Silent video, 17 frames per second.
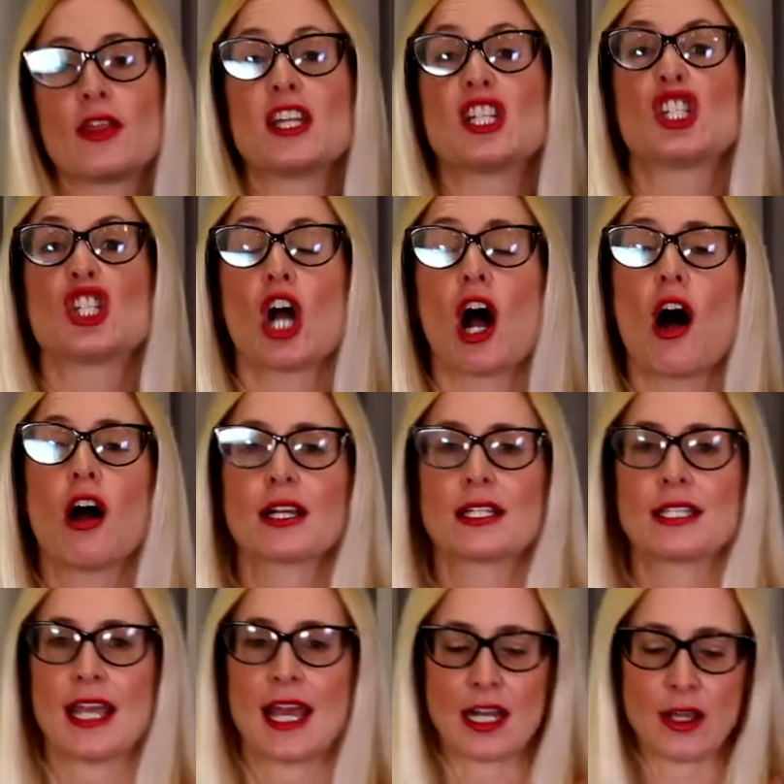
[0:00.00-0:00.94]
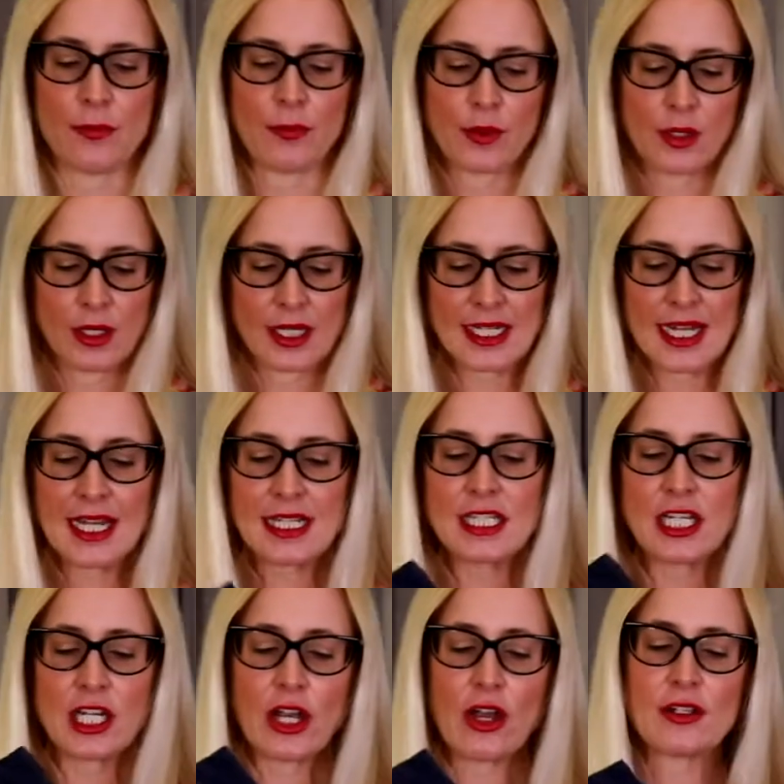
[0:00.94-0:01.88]
the dark denim.
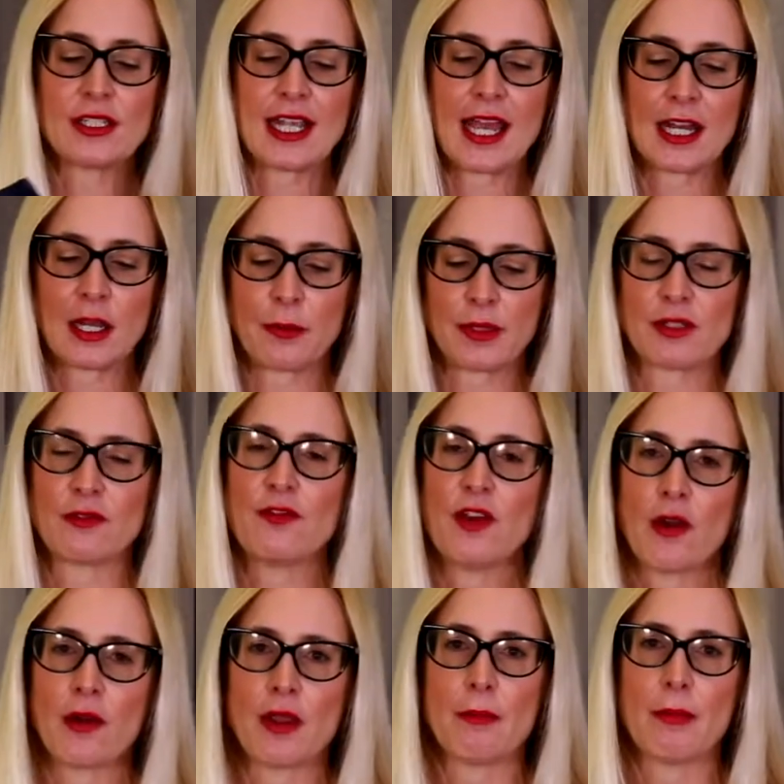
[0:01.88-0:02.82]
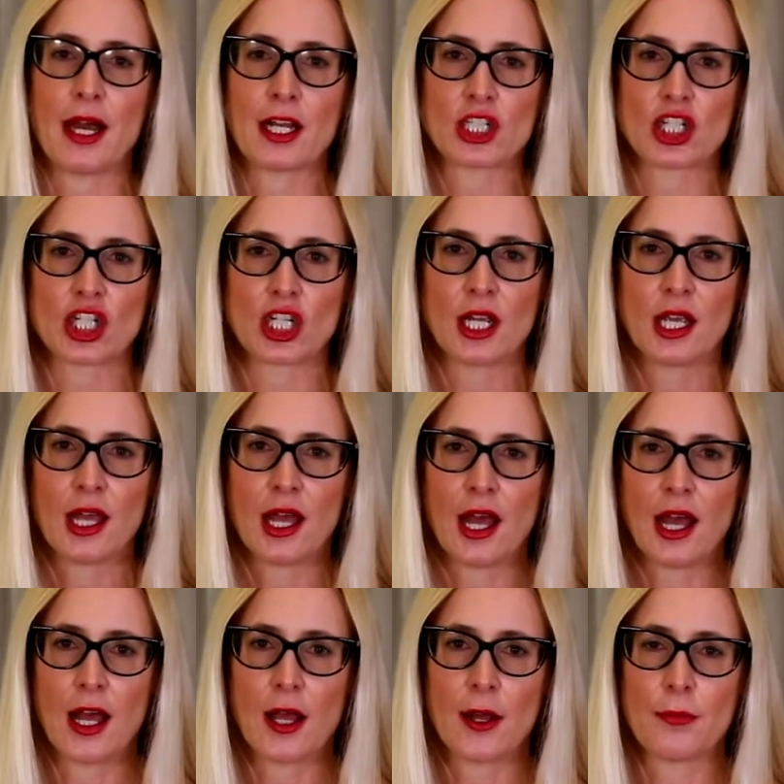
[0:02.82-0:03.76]
Indigo denim is very much
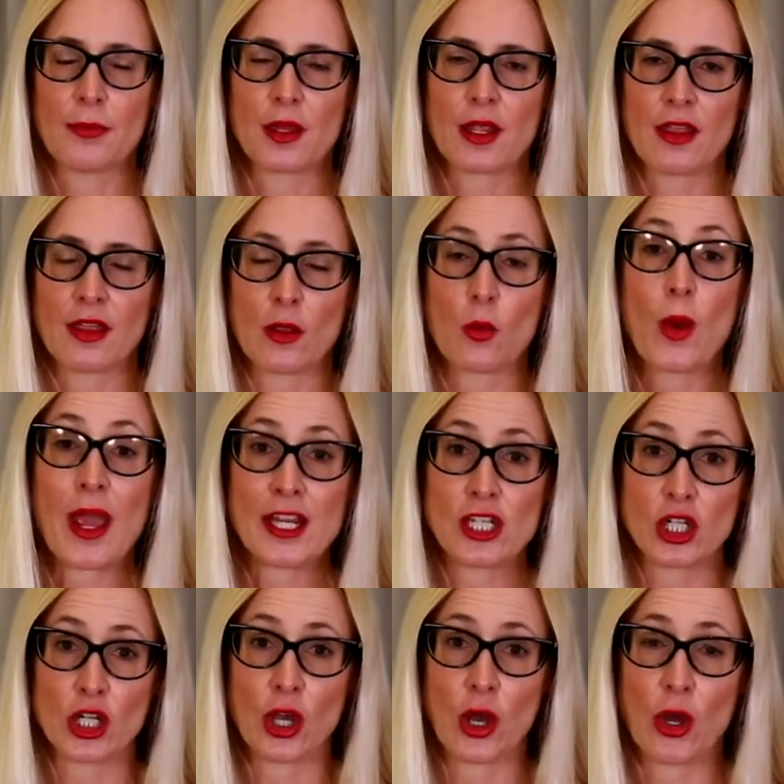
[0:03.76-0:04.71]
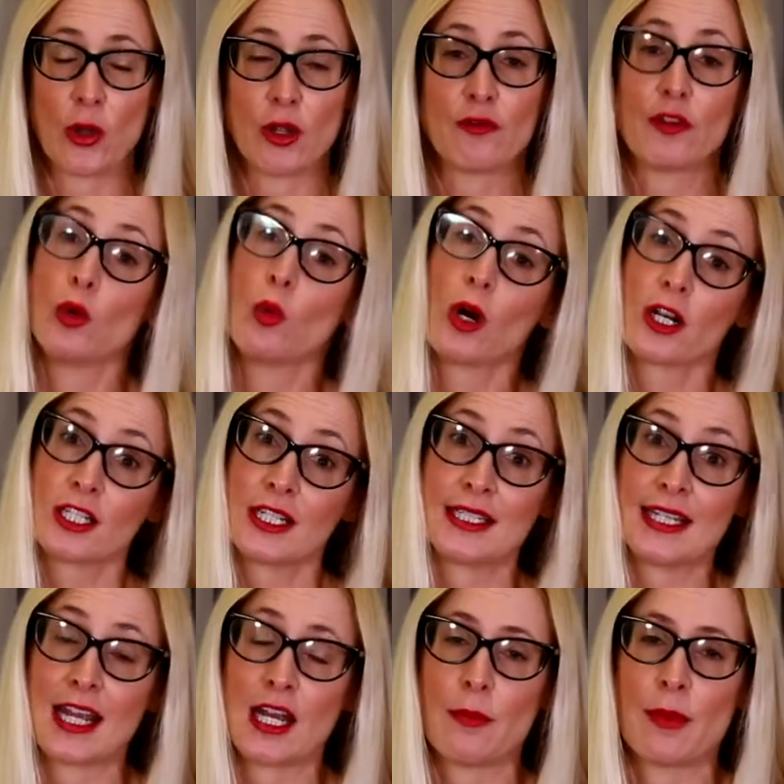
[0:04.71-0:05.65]
the way to go if you want a
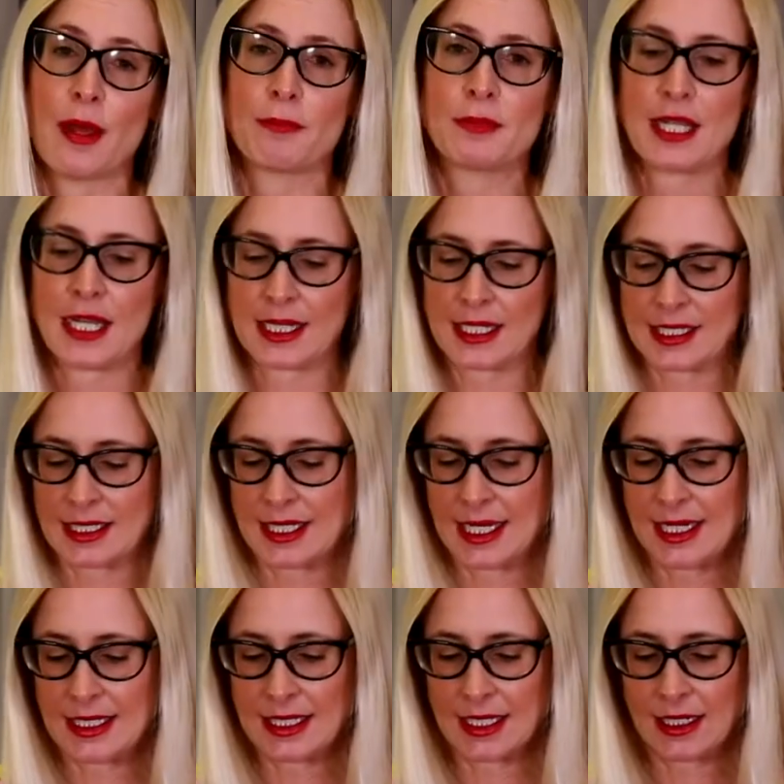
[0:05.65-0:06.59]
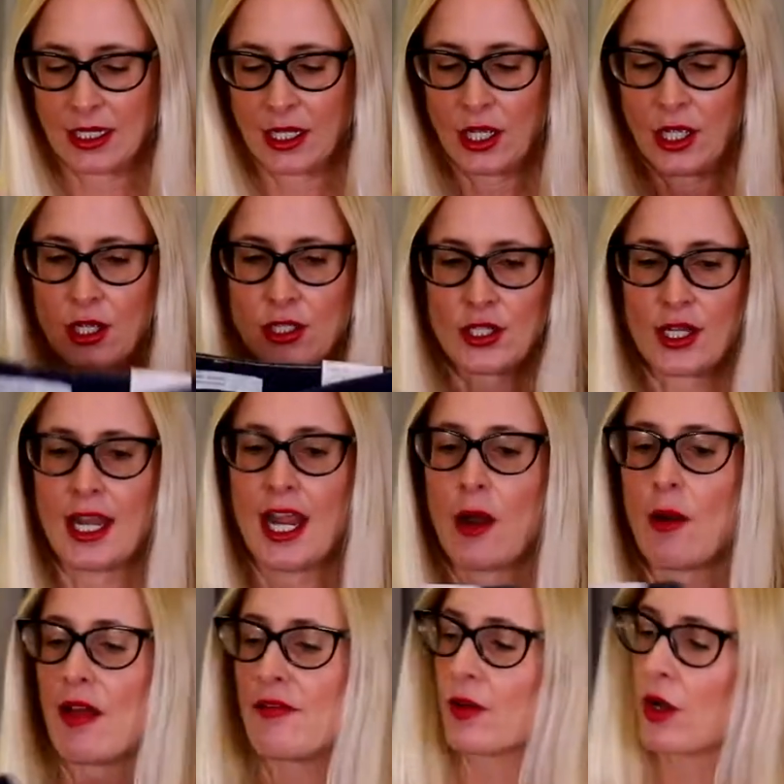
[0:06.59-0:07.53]
denim update this season. So
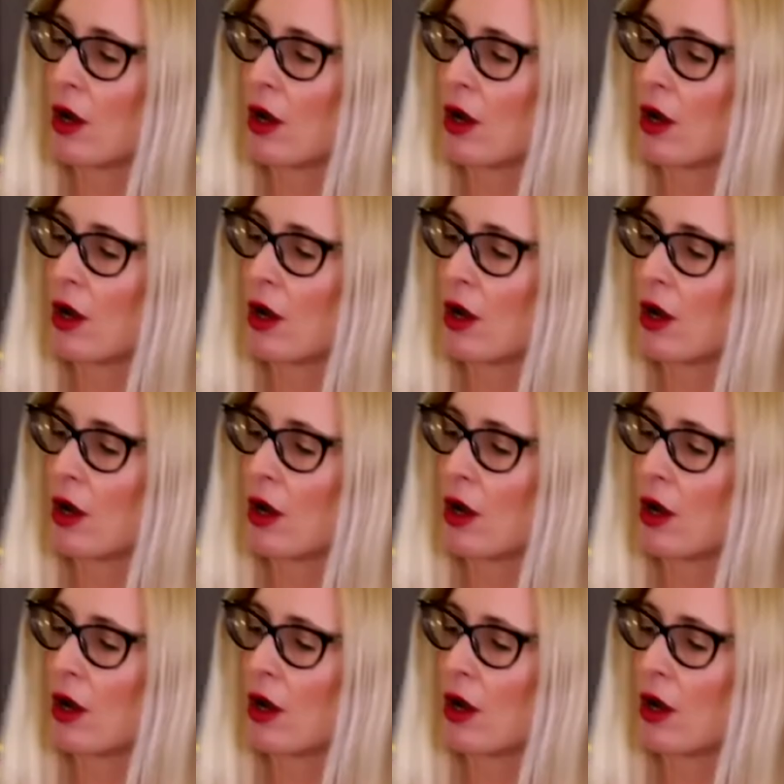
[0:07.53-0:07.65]
here I've